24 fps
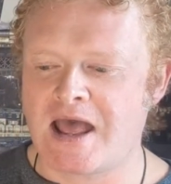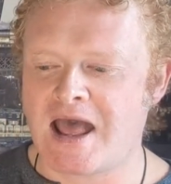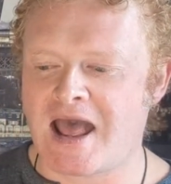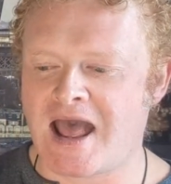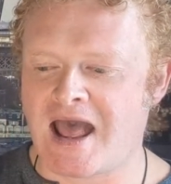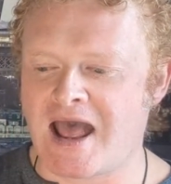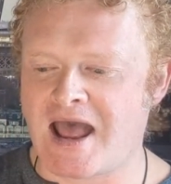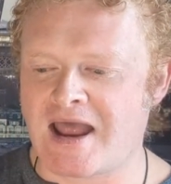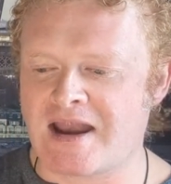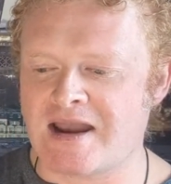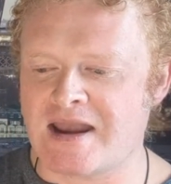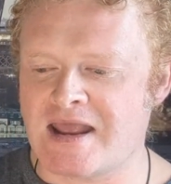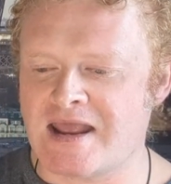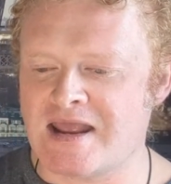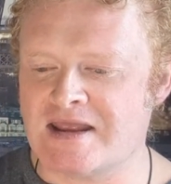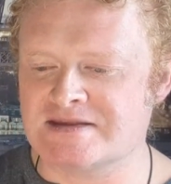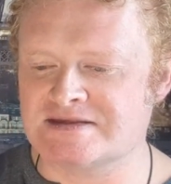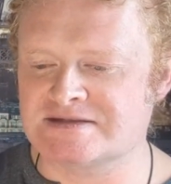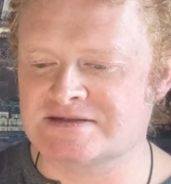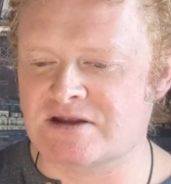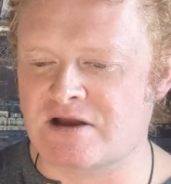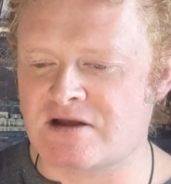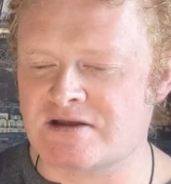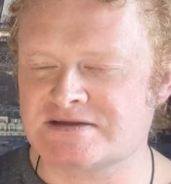and it
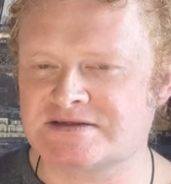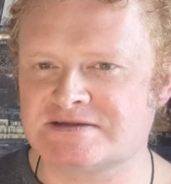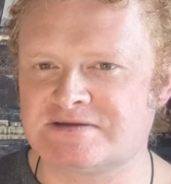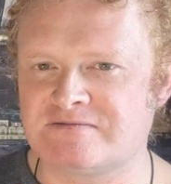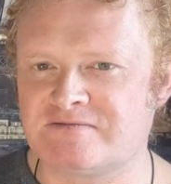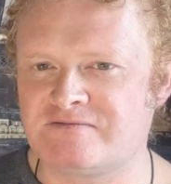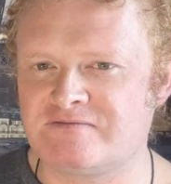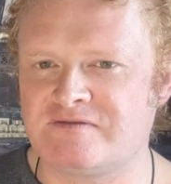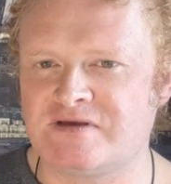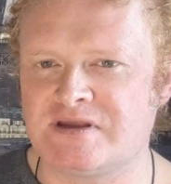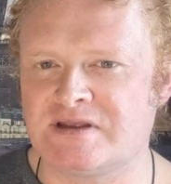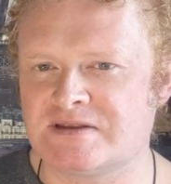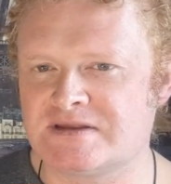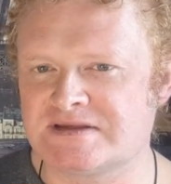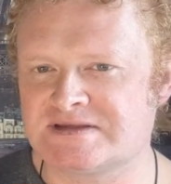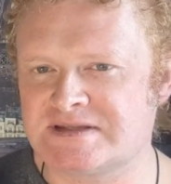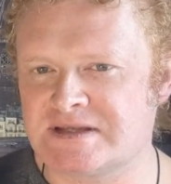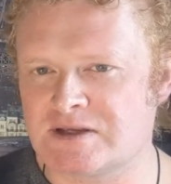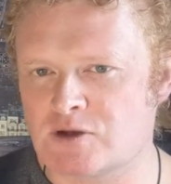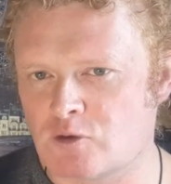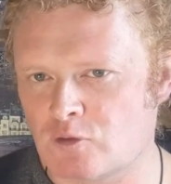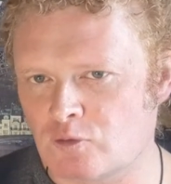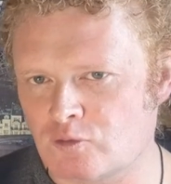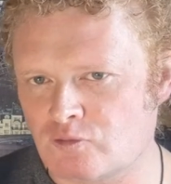starts to feed this
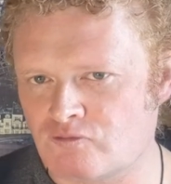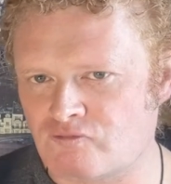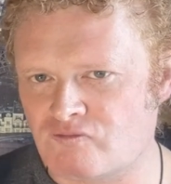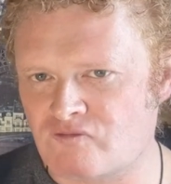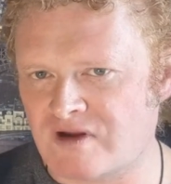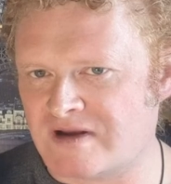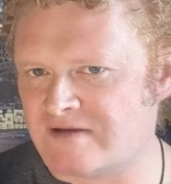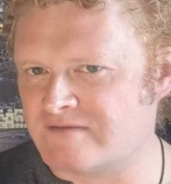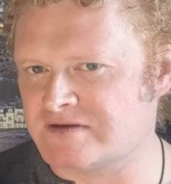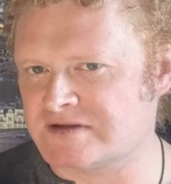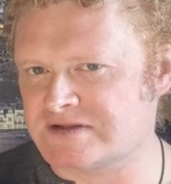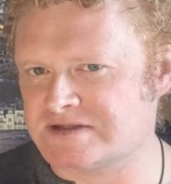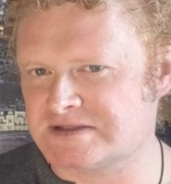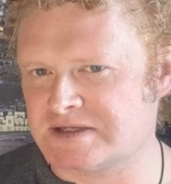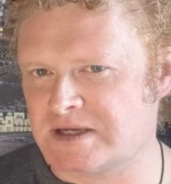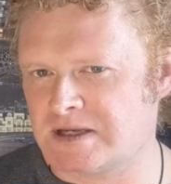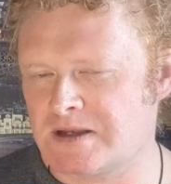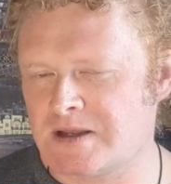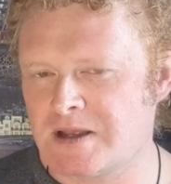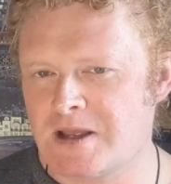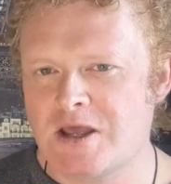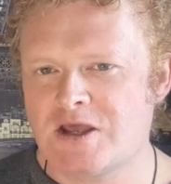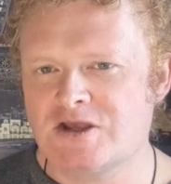thing called relevancy.